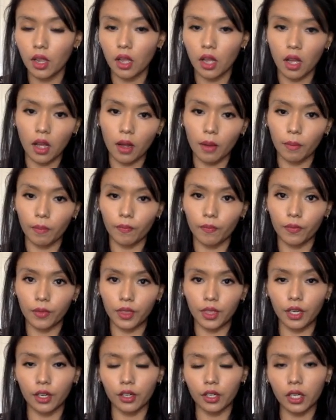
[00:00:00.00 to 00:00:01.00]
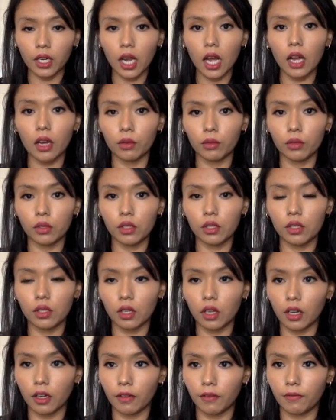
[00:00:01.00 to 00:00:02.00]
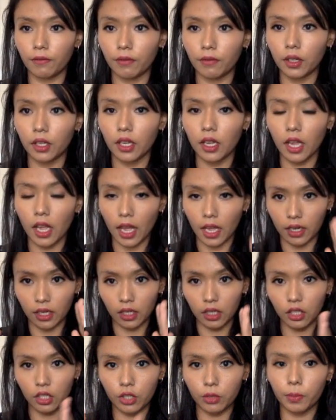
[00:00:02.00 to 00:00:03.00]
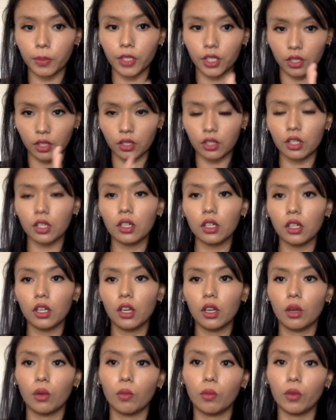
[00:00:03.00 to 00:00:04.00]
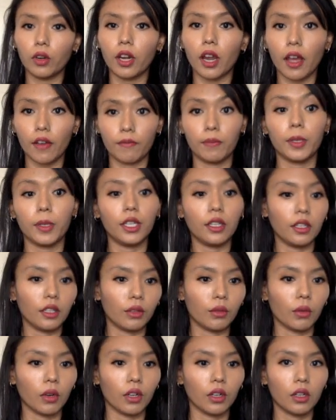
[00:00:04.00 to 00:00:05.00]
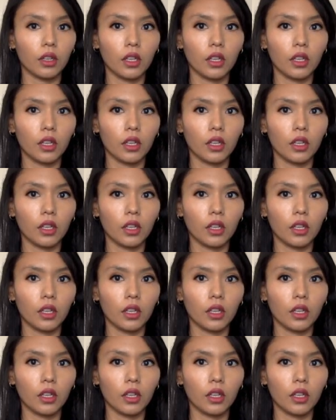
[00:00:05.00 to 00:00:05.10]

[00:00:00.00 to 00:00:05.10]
um, their counts of at each position would have been equal.